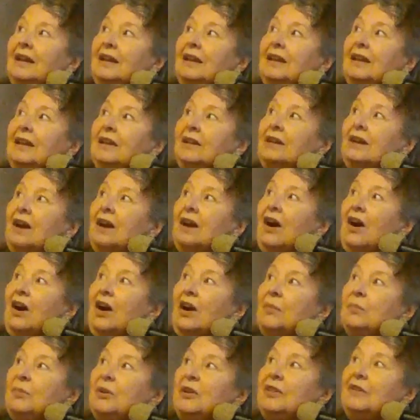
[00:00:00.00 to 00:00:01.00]
In
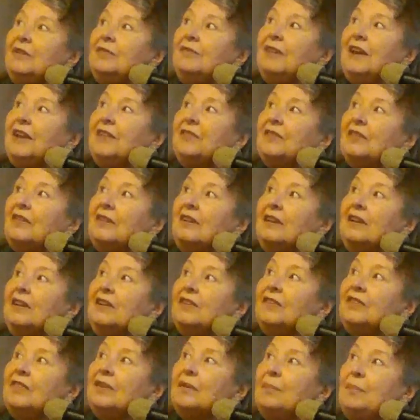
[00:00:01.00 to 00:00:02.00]
harbor, the vessel
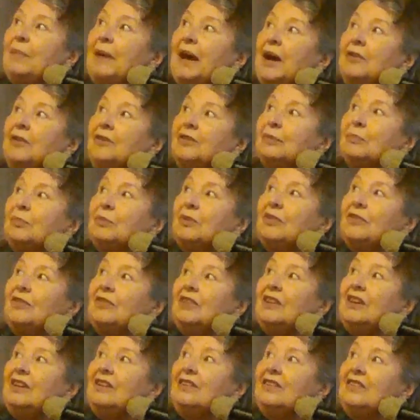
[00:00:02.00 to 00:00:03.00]
is about to
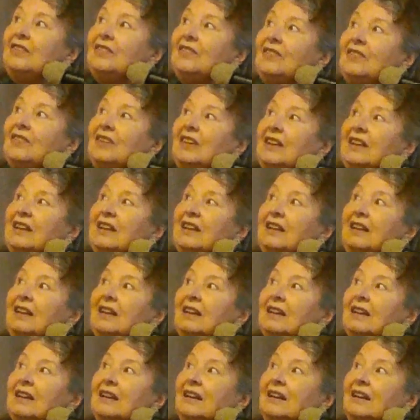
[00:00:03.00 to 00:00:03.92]
proceed to sea.